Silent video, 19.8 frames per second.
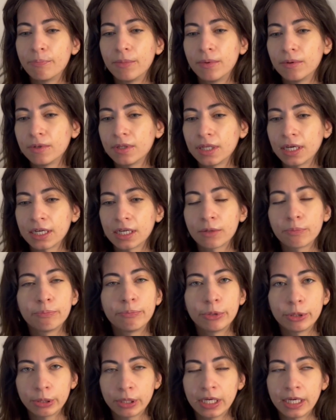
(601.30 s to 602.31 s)
like
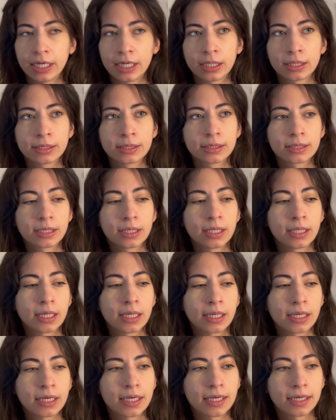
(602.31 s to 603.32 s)
bookings,
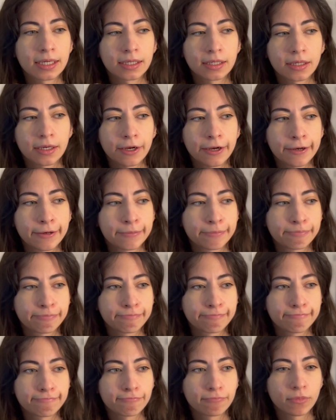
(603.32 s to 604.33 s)
like
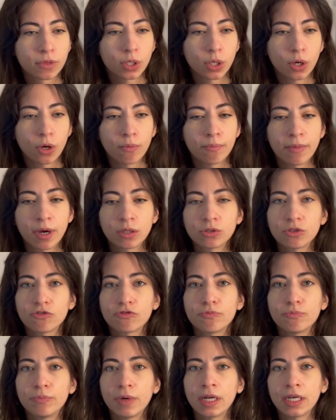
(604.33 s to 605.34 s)
amount
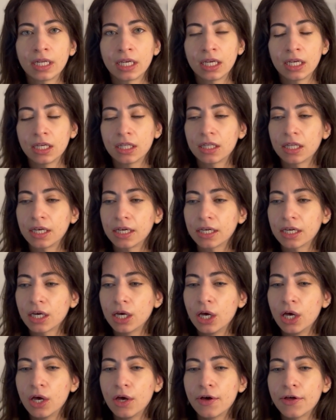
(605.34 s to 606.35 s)
of money, like
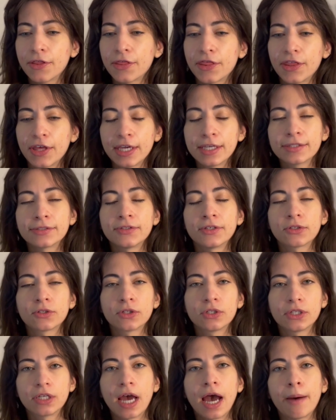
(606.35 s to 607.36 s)
things that
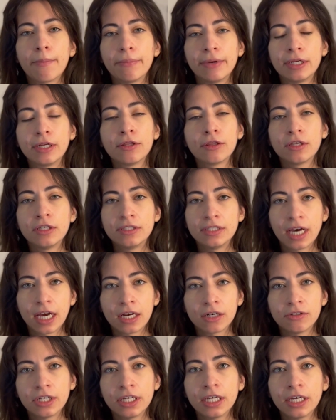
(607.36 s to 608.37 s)
could happen in the
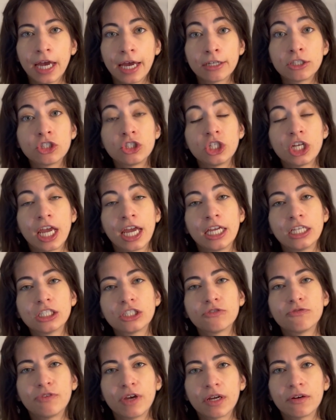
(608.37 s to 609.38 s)
diary and
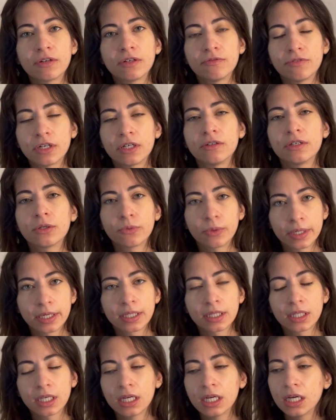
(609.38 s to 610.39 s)
change very, very
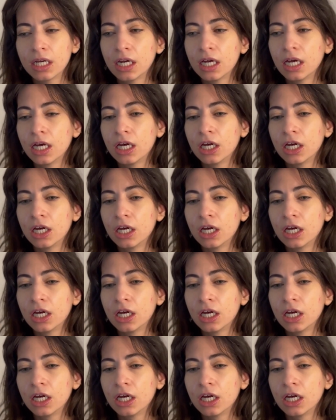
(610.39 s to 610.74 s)
quickly,